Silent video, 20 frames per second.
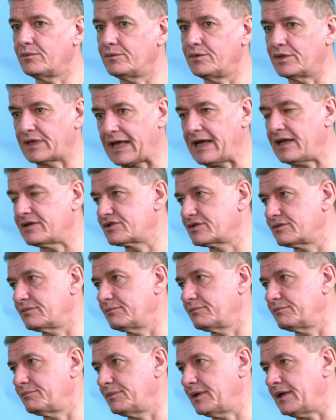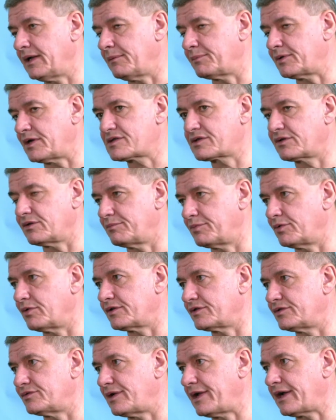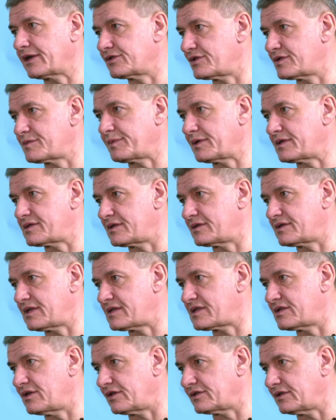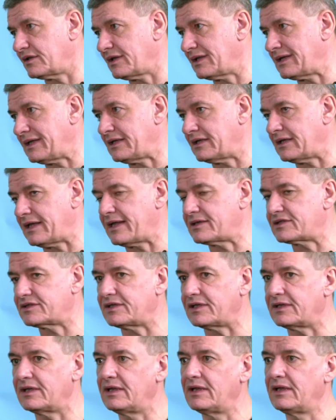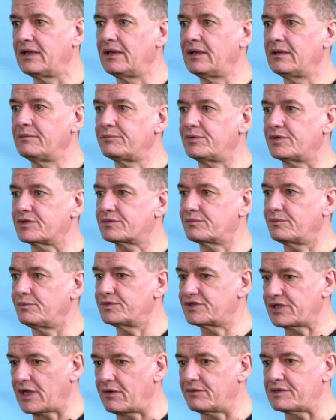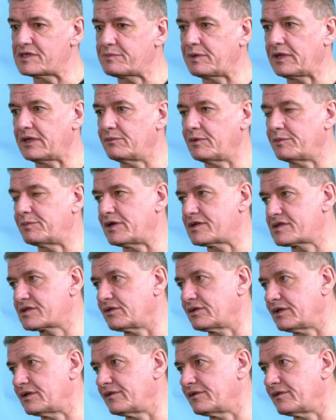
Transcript: You can't prosecute a board of directors because it's not a legal entity, but generally speaking, we prosecute